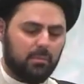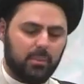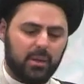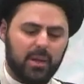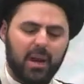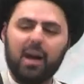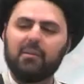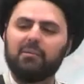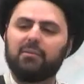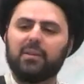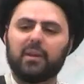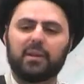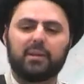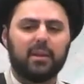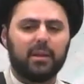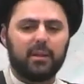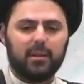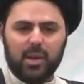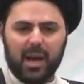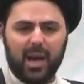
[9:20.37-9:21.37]
conflict
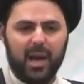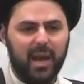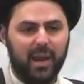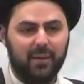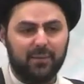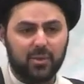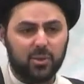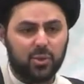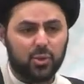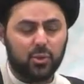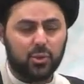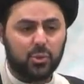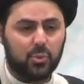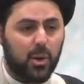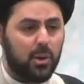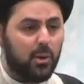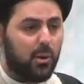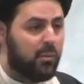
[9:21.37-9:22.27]
and I have to choose one